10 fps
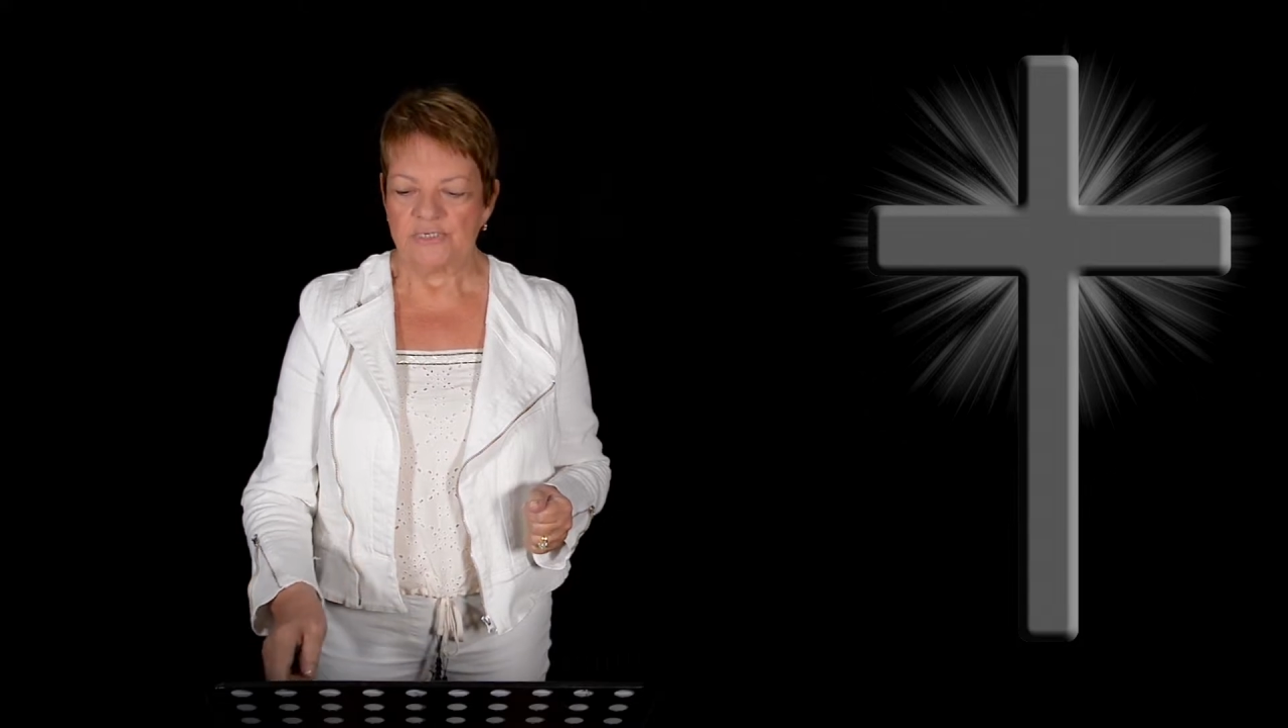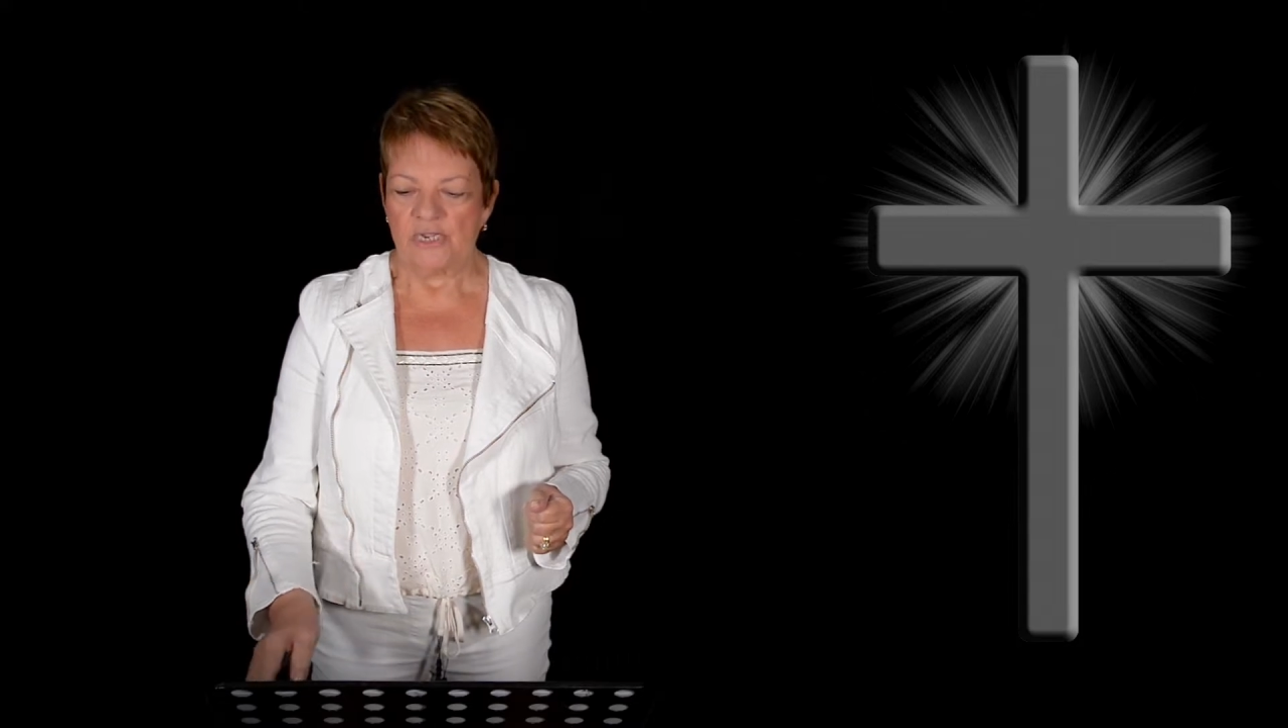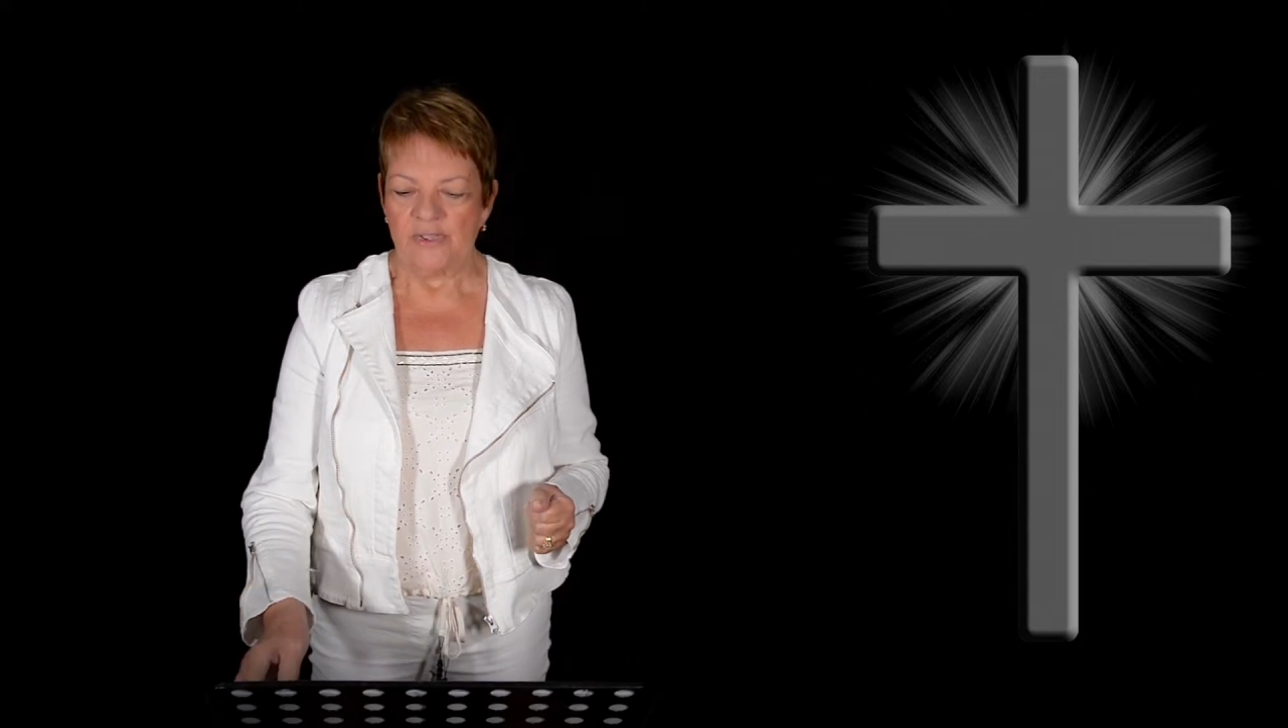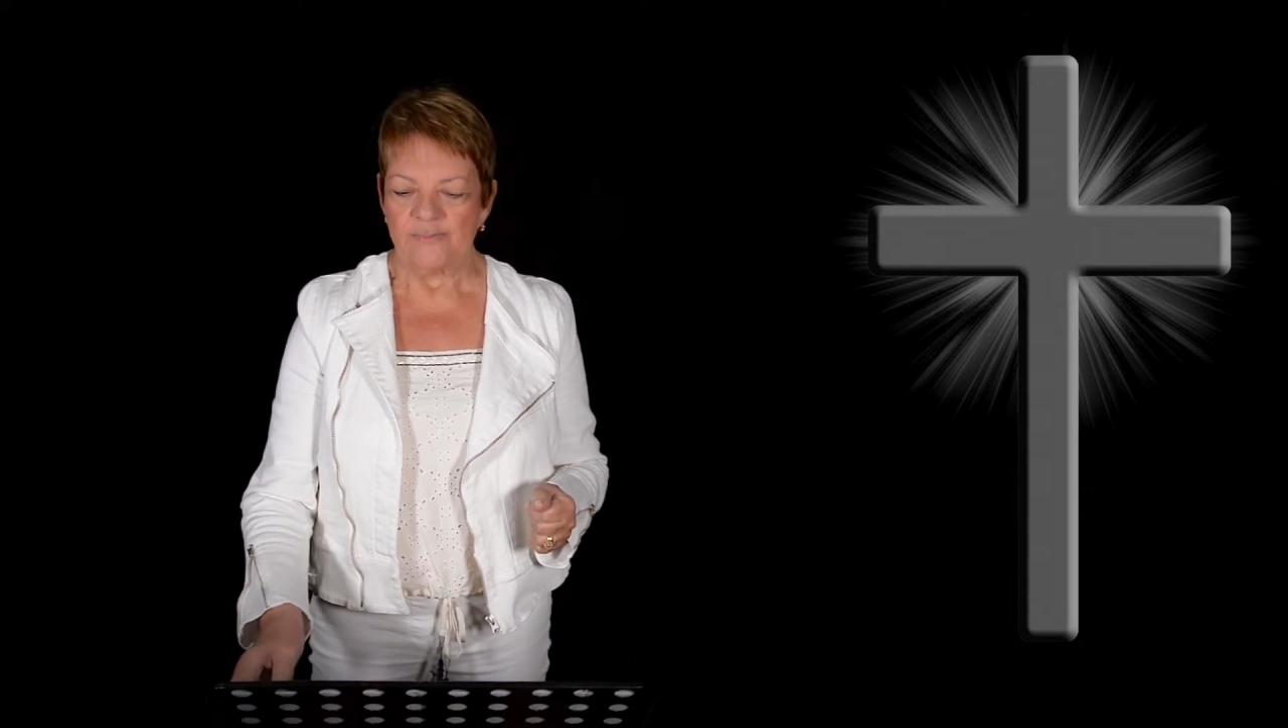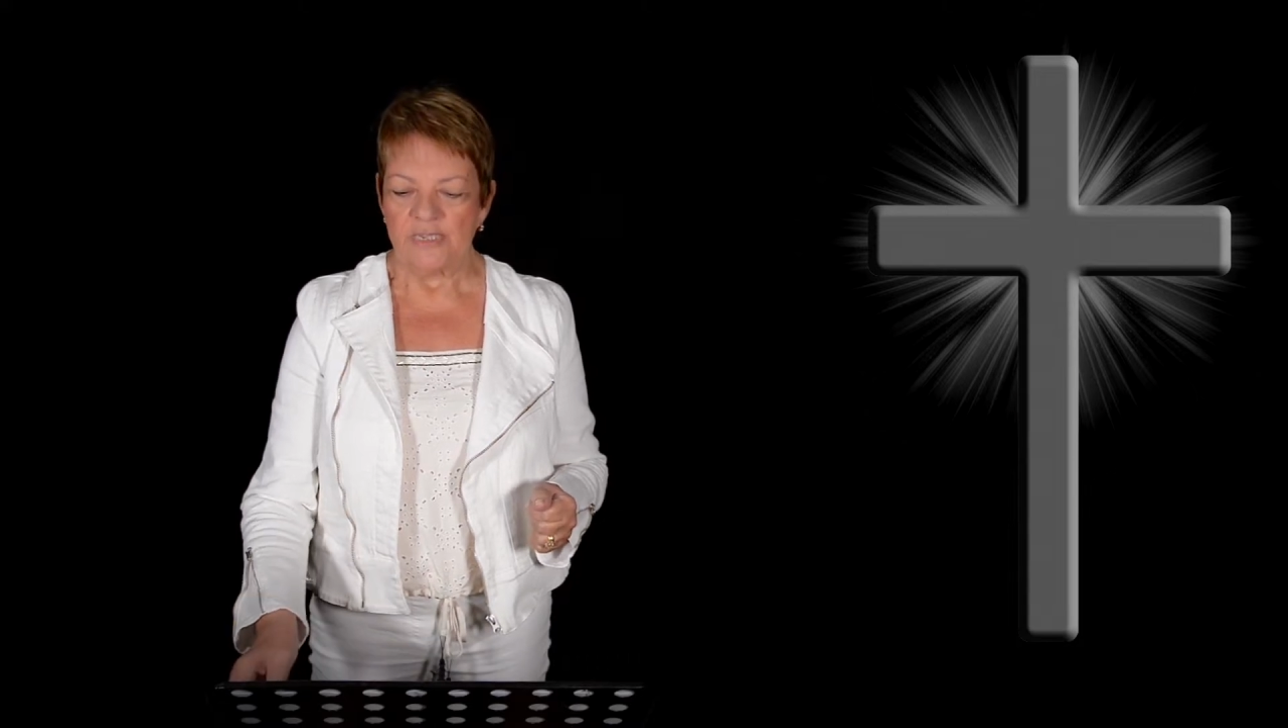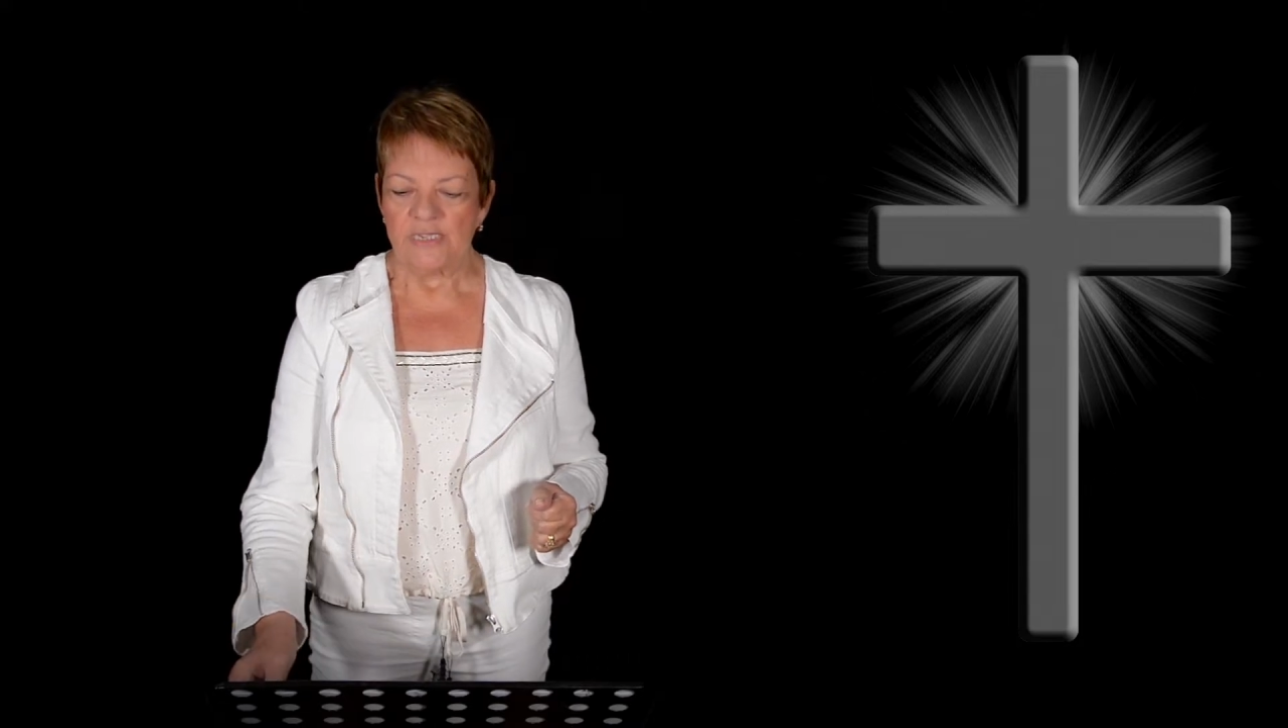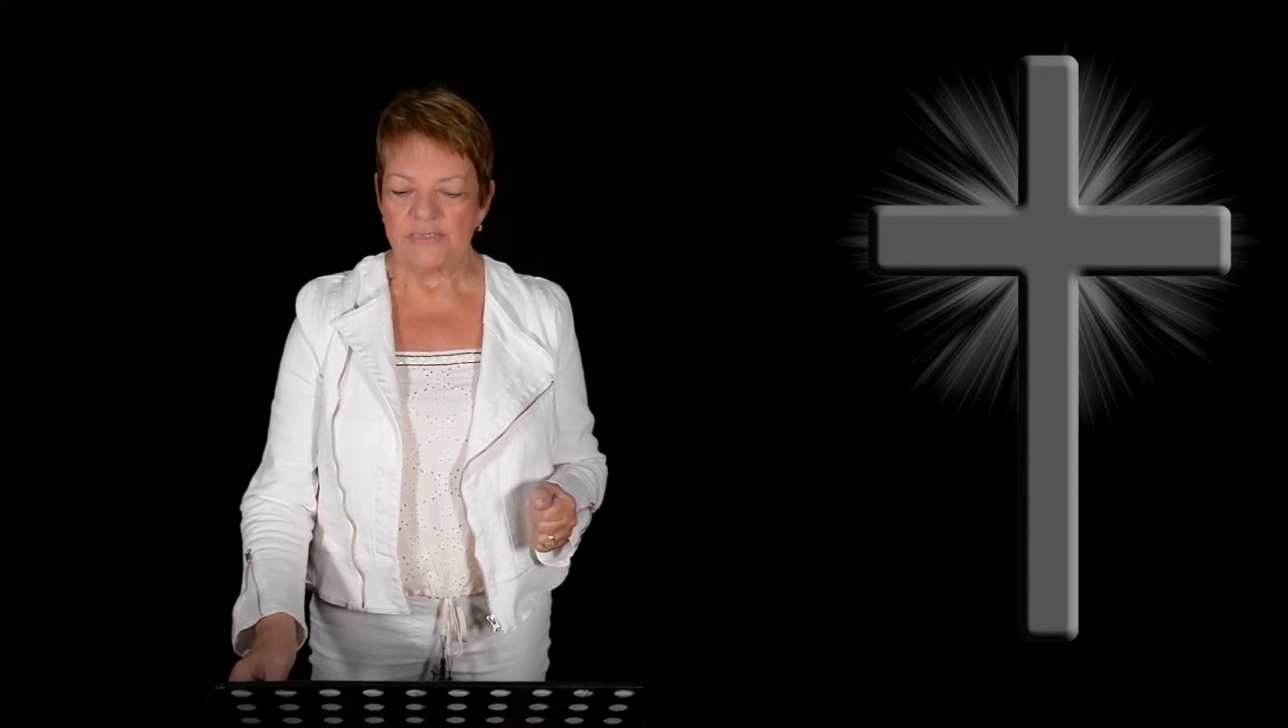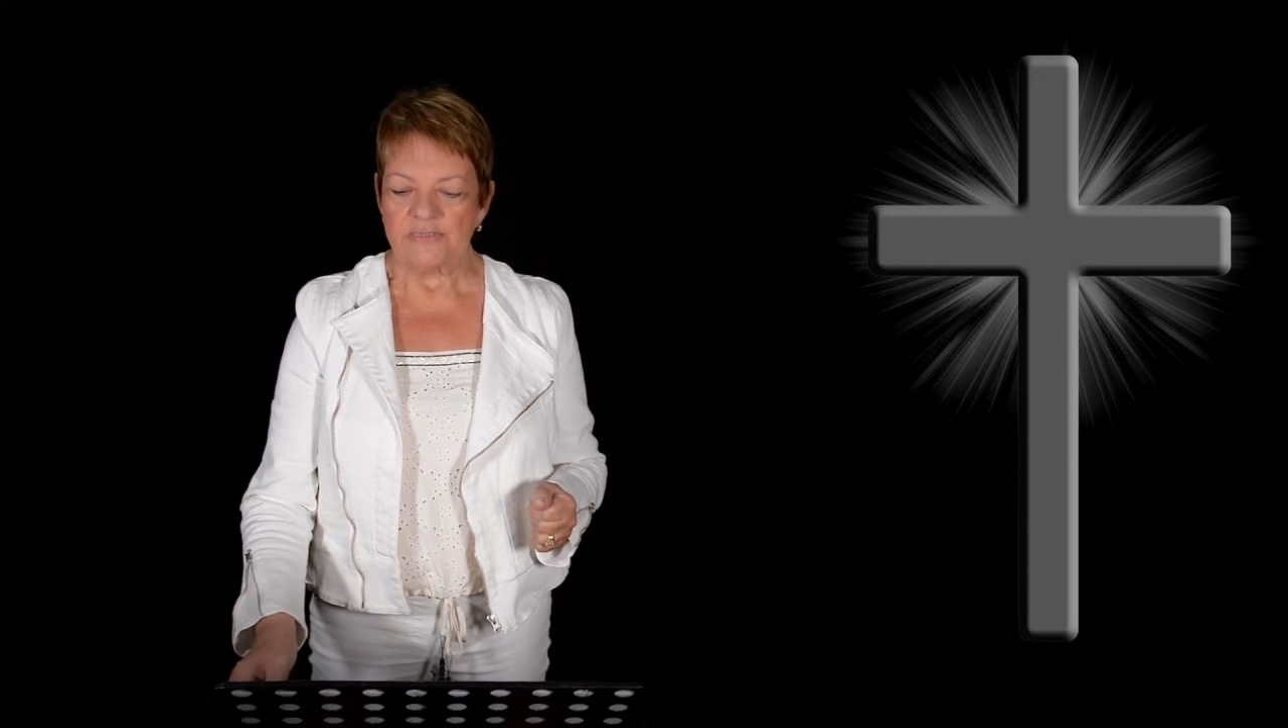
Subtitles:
Time Year